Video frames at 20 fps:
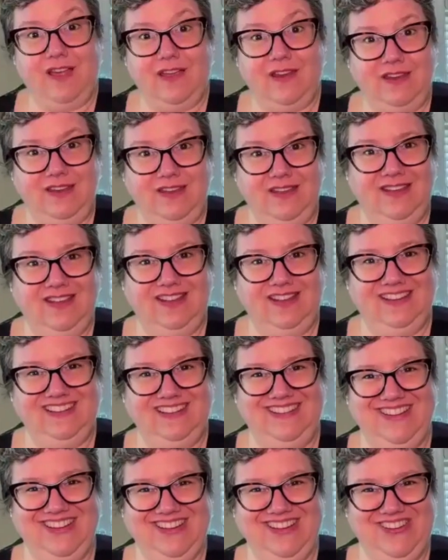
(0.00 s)
and fly,
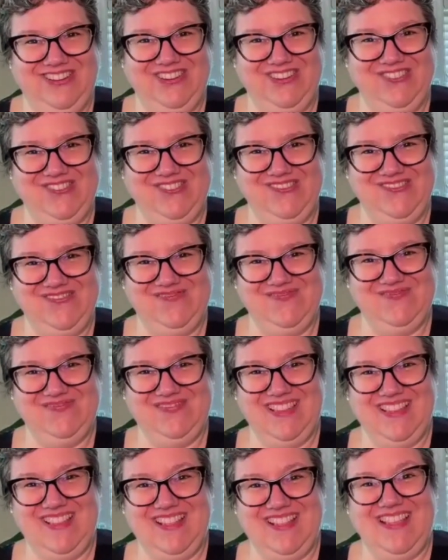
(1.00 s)
you know,
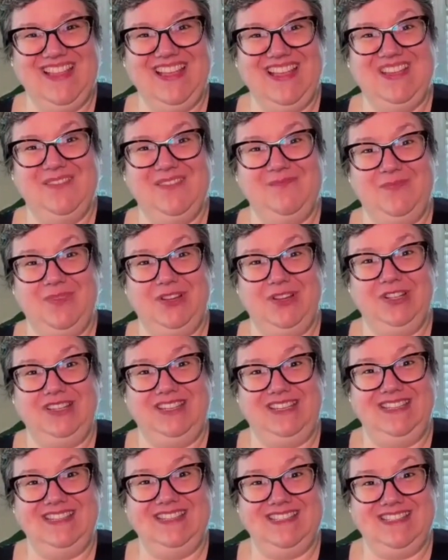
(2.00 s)

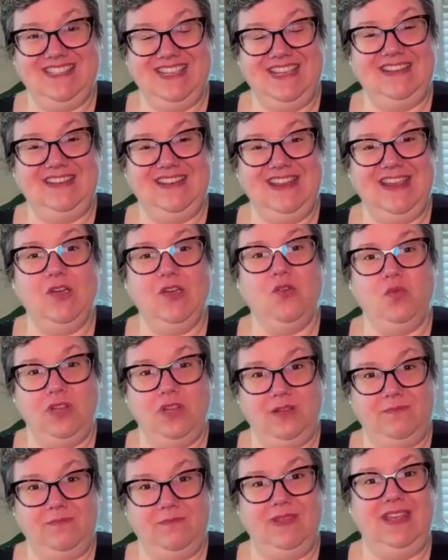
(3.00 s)
but he stayed
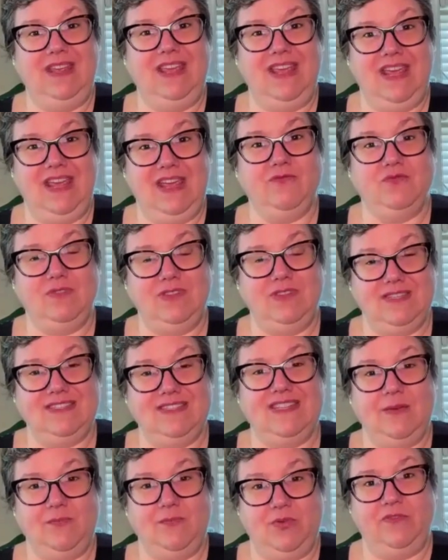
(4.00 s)
there with me
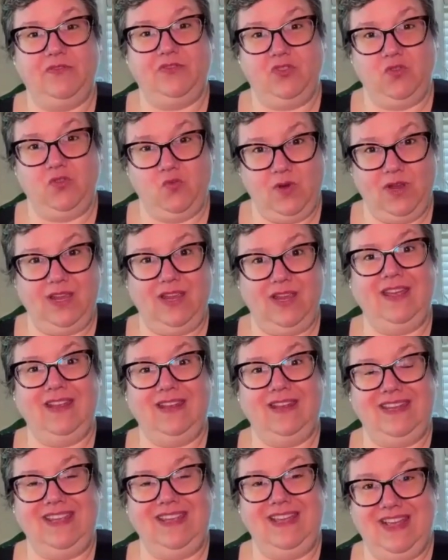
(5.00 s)
every step of the
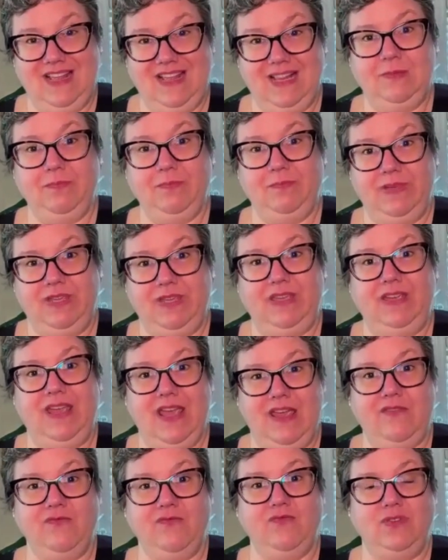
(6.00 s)
way and he helped
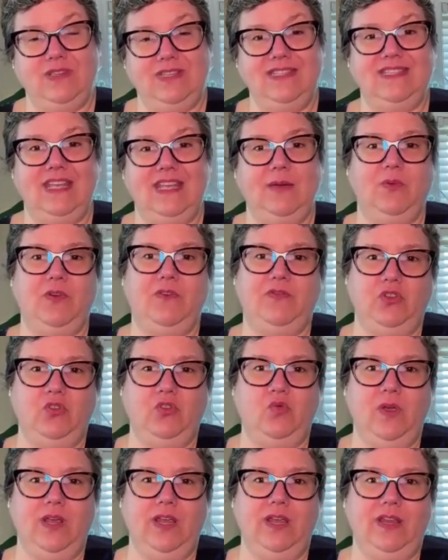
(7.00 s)
me every step
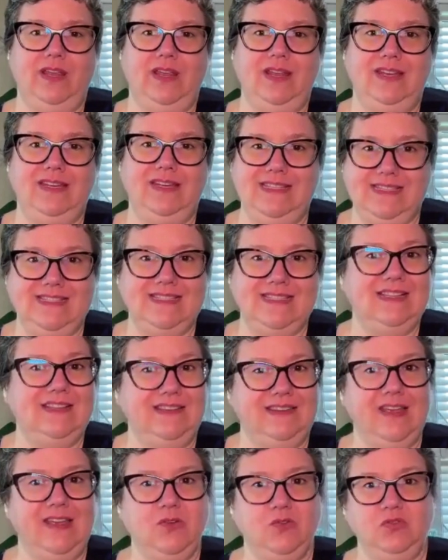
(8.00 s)
of the way. And he's
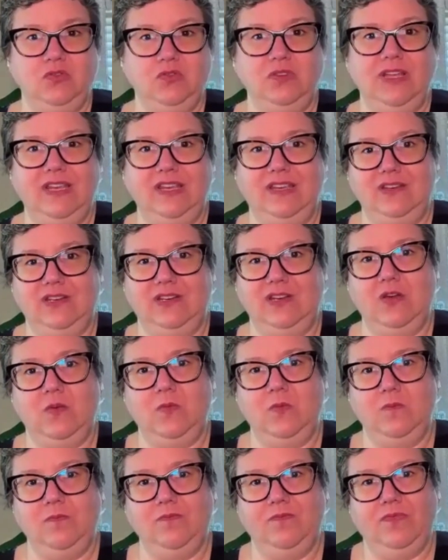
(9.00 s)
still there today,
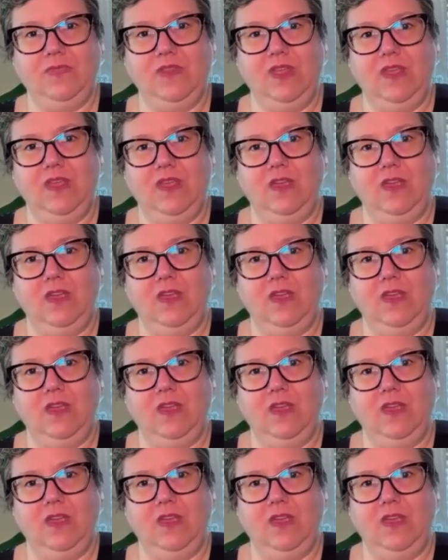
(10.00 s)
you know.